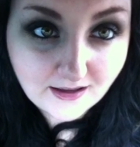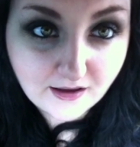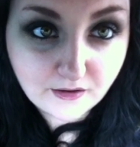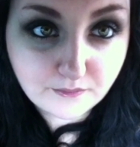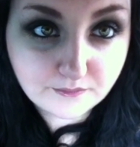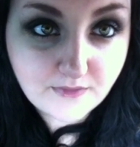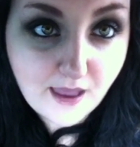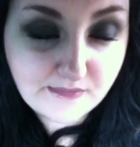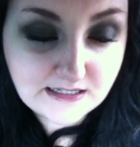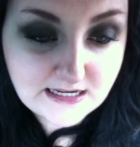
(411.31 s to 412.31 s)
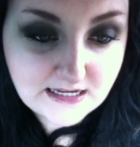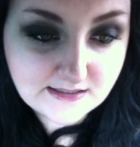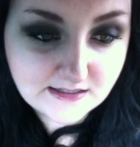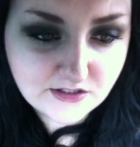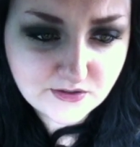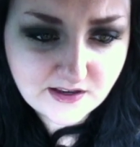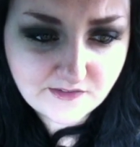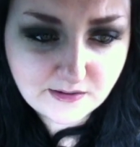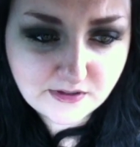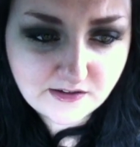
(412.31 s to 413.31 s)
MND627,
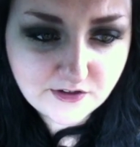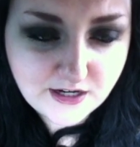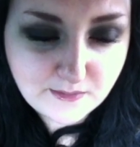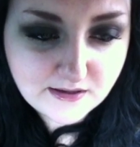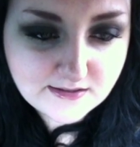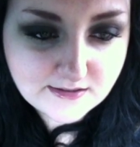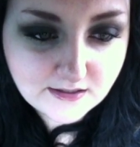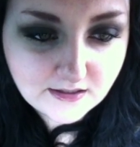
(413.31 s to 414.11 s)
I believe your name is.